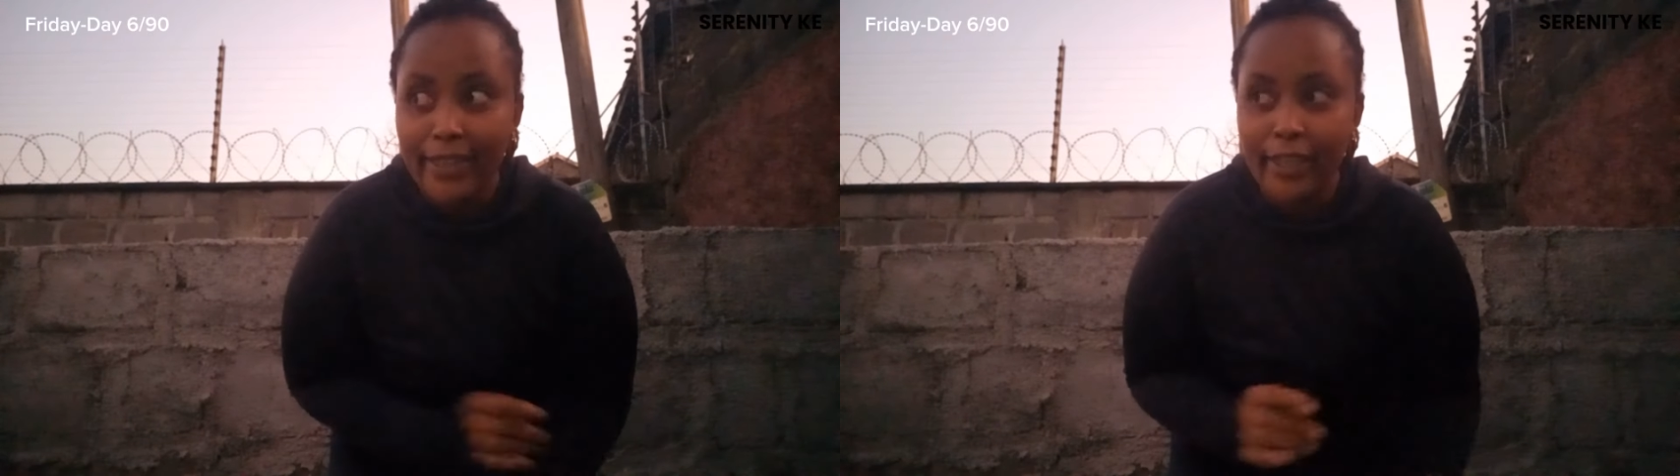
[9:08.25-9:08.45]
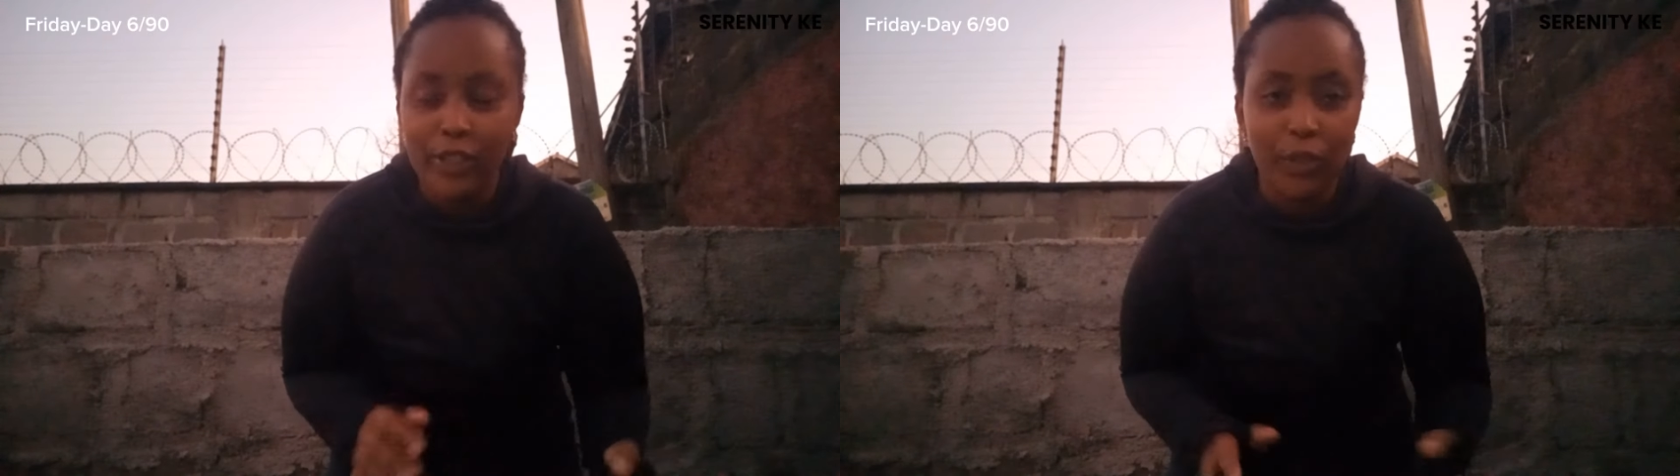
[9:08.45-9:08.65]

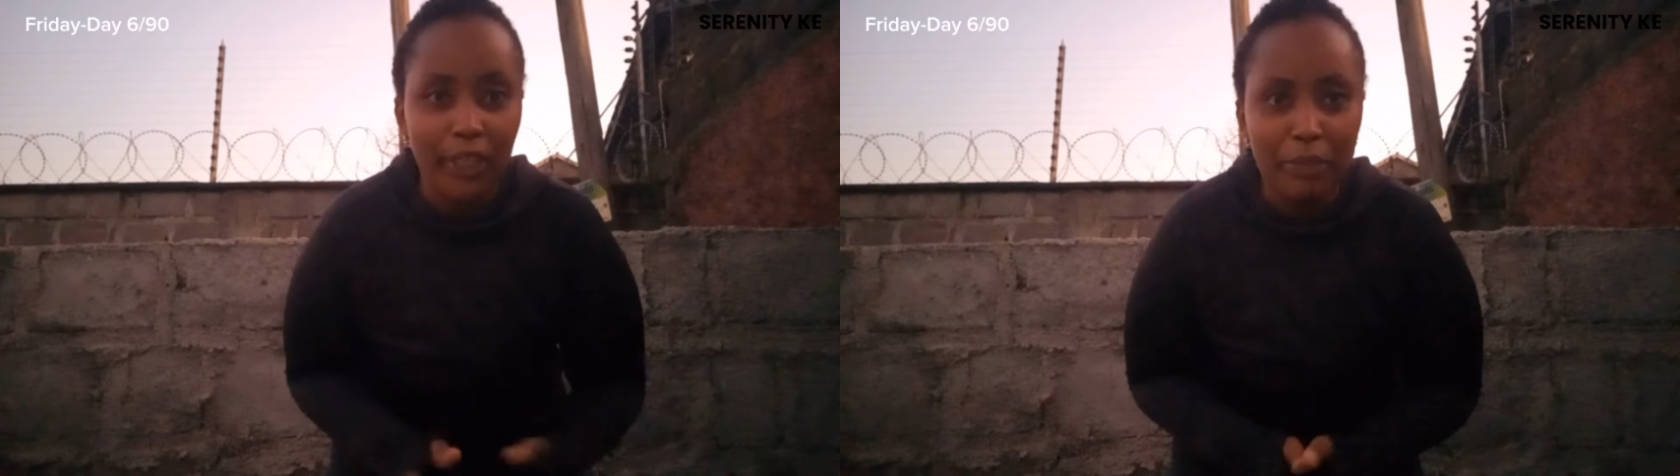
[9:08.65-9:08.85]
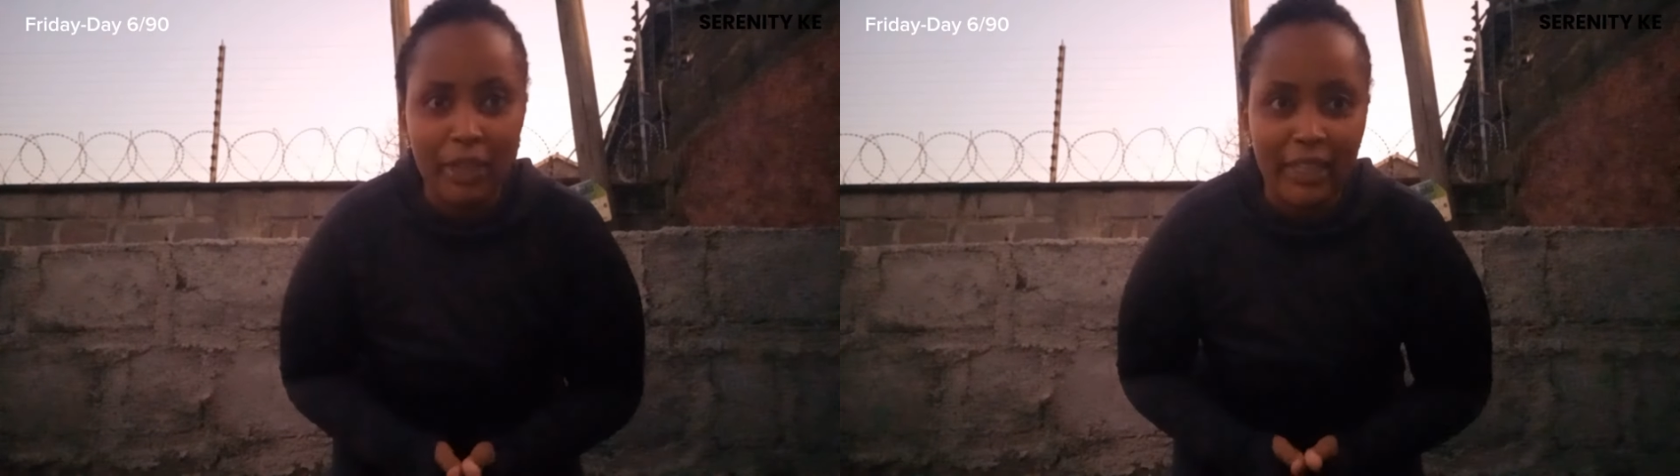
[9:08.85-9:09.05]
It's
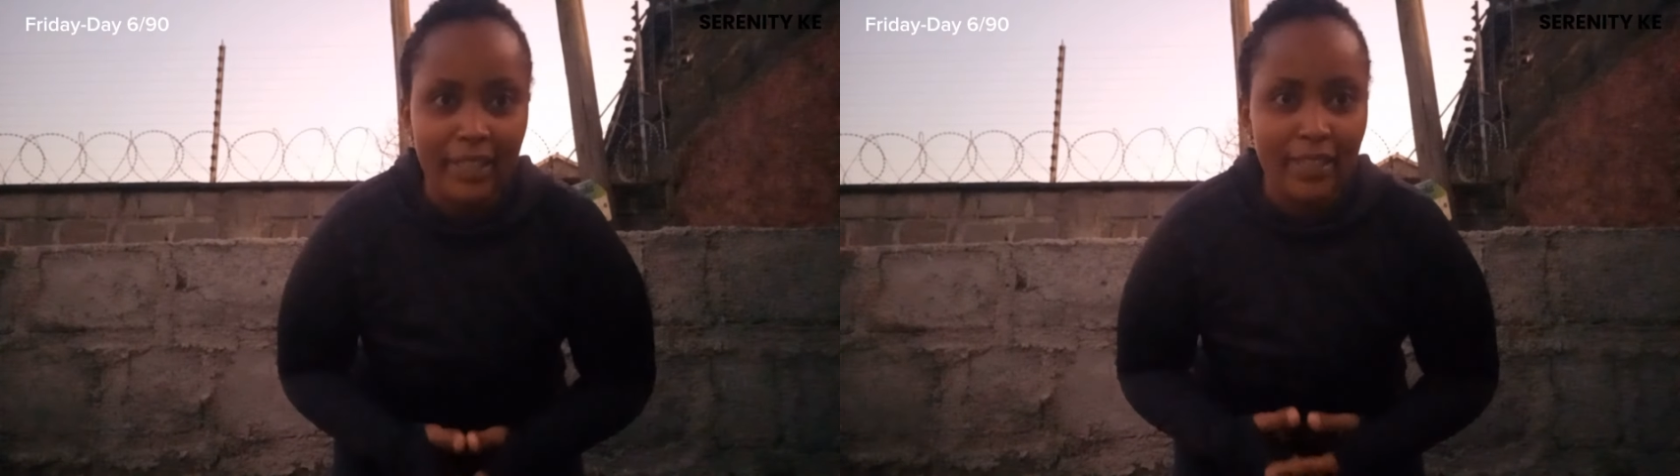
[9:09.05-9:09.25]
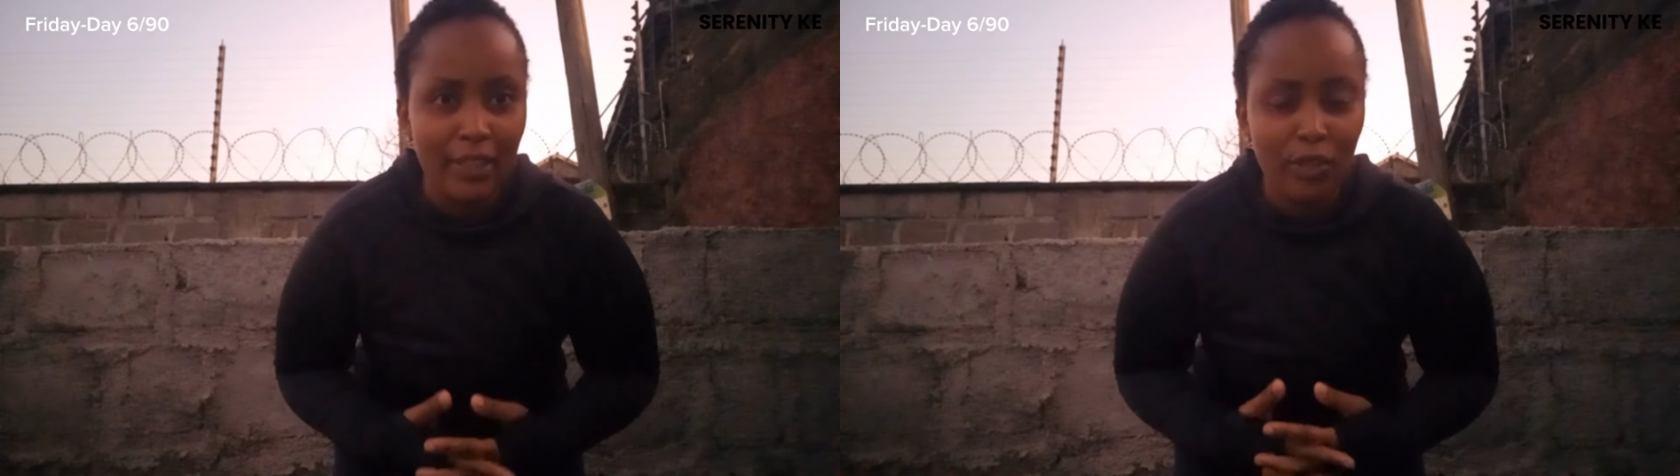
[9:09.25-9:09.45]
only my
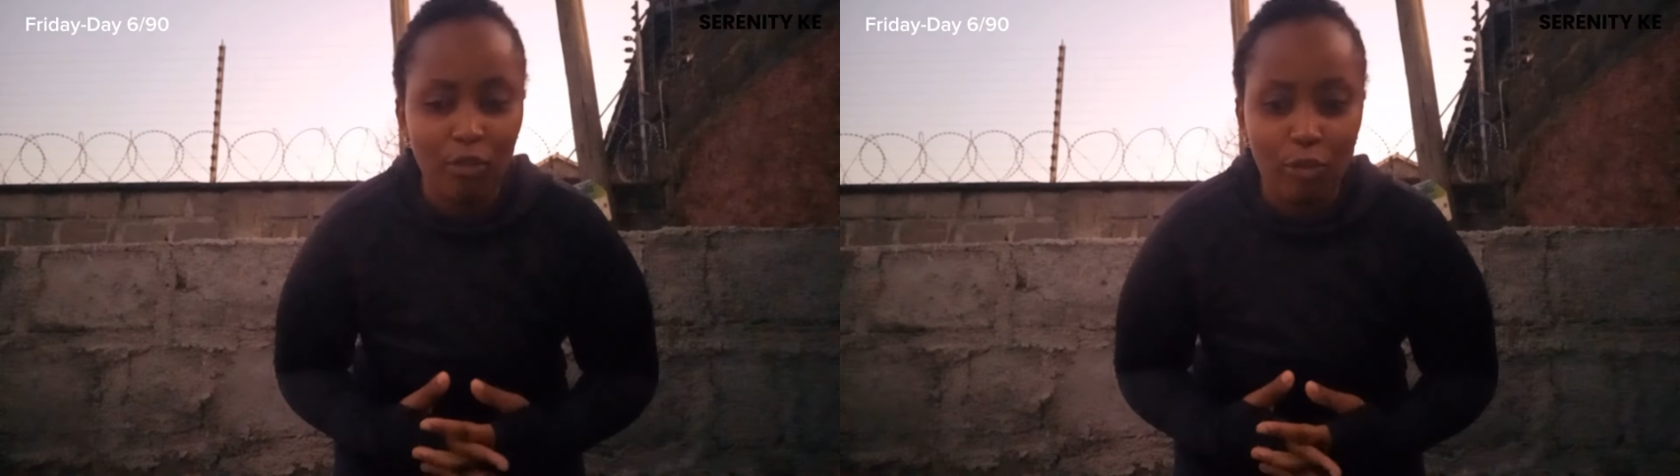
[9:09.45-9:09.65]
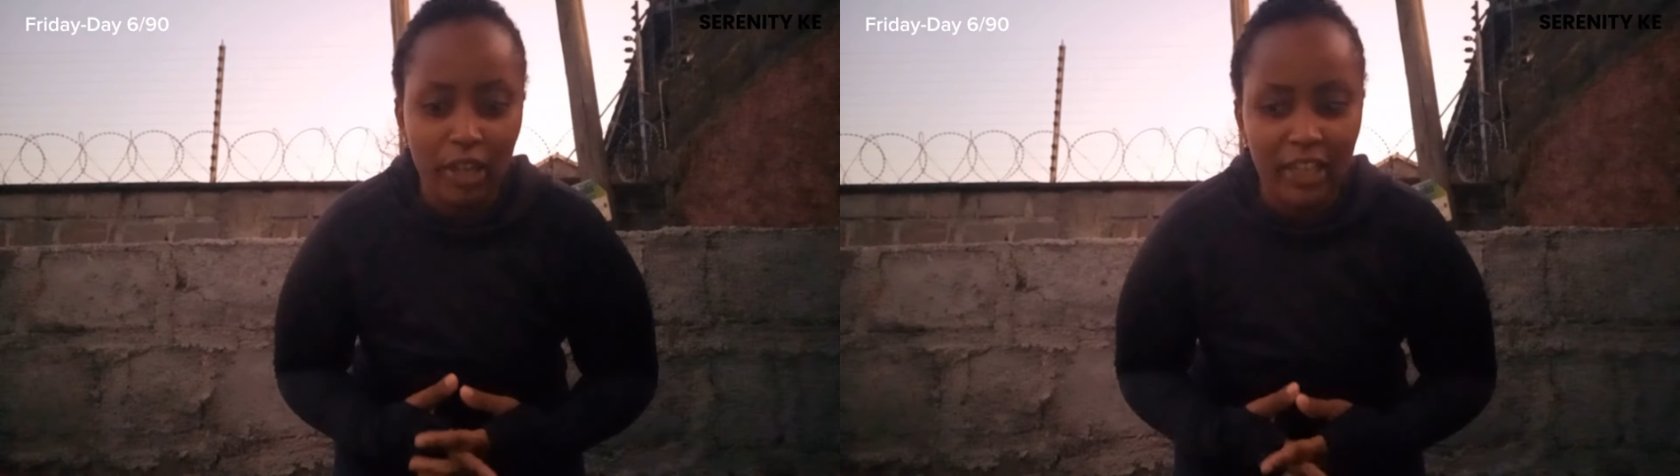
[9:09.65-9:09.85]
day 6
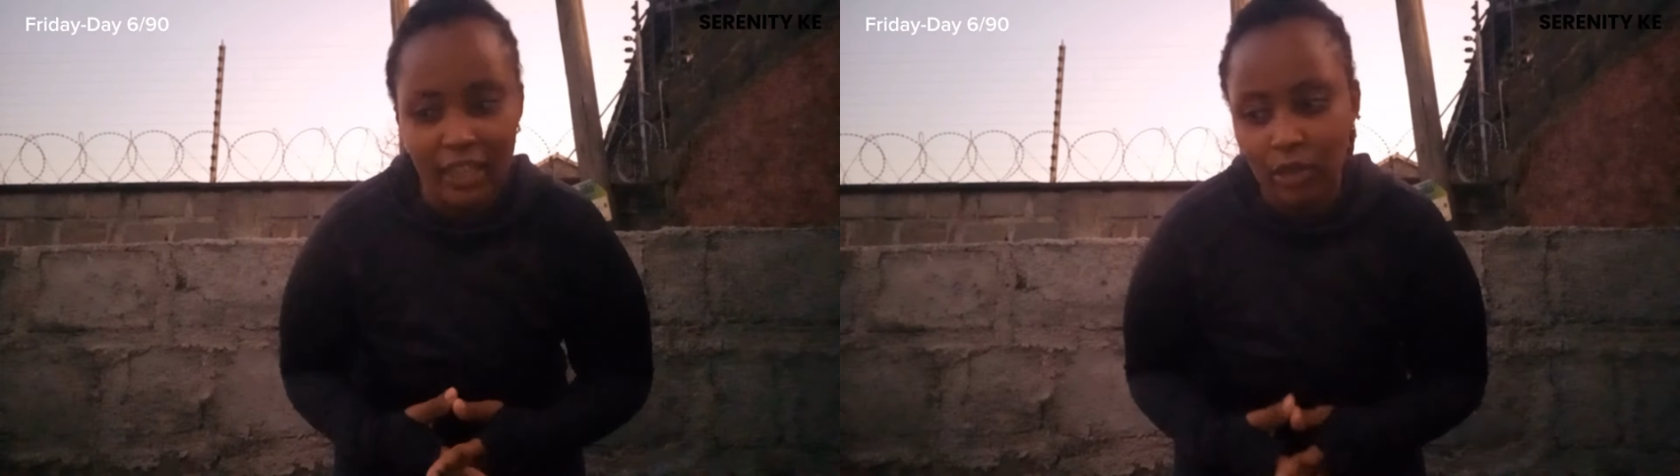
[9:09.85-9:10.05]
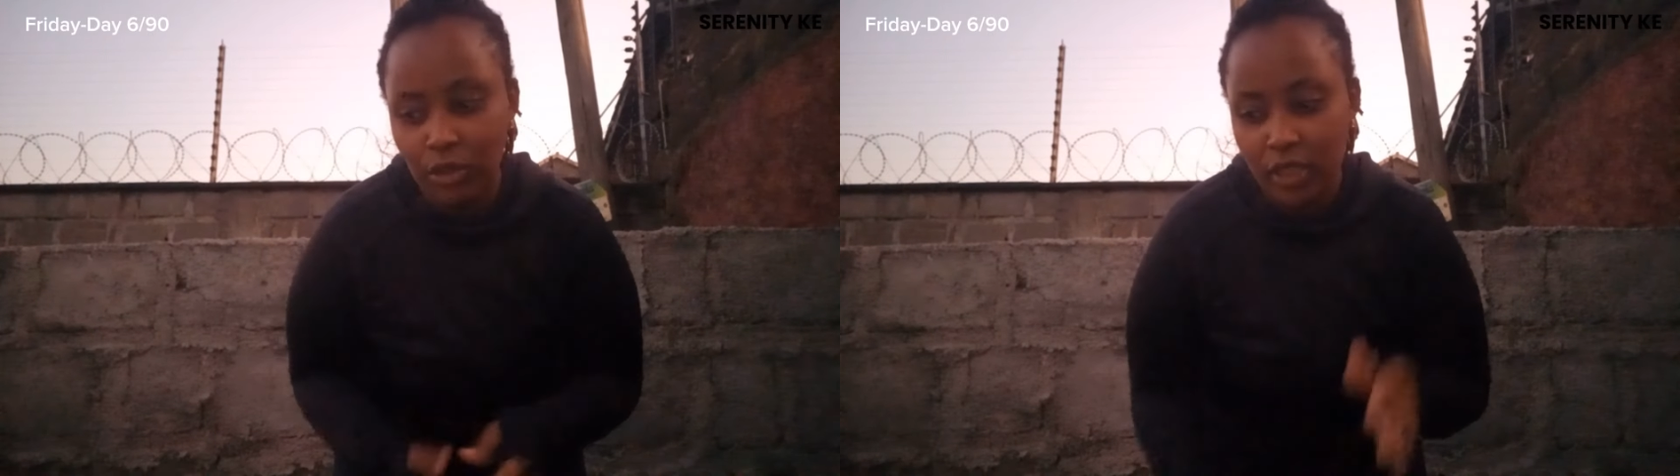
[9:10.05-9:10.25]
of
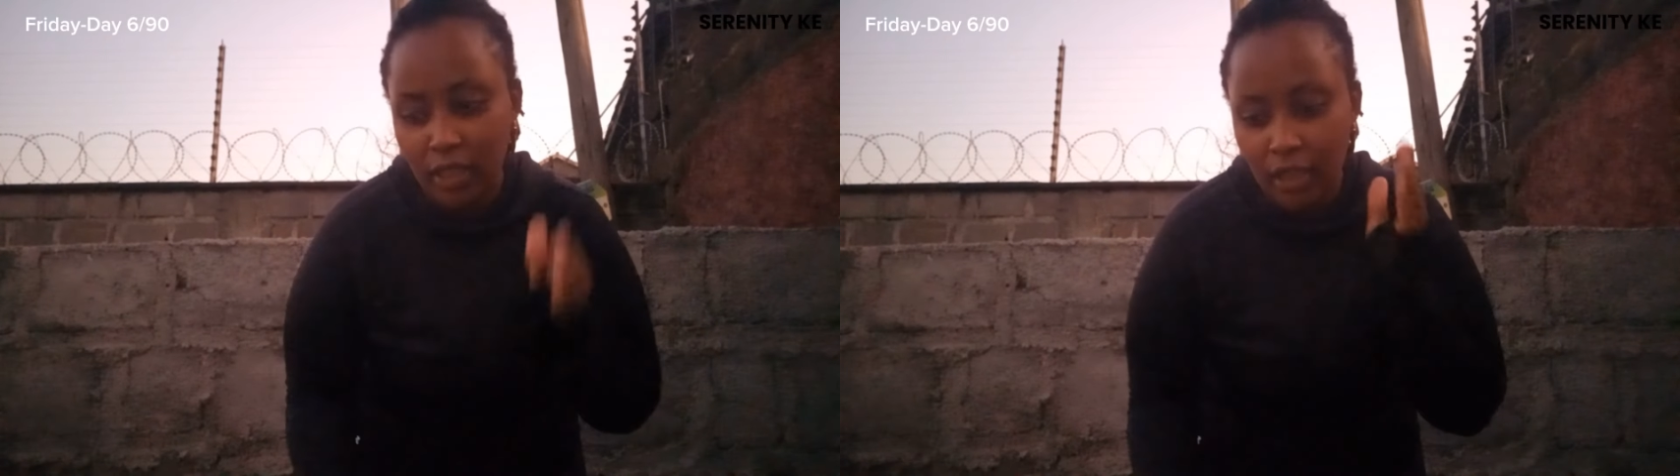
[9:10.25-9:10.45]
working out.